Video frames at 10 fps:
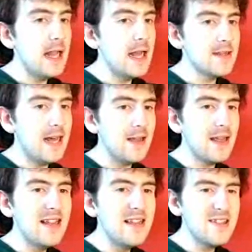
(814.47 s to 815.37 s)
And I was like,
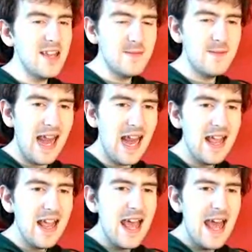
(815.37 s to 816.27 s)
excuse me,
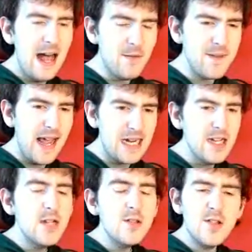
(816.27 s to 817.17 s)

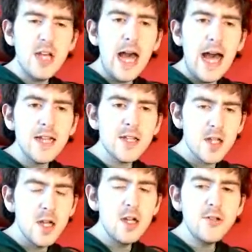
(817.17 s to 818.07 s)
healthy
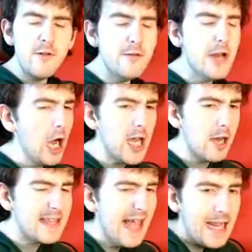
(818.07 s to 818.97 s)
desserts do not
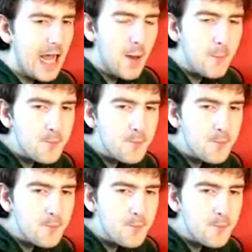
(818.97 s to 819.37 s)
go together.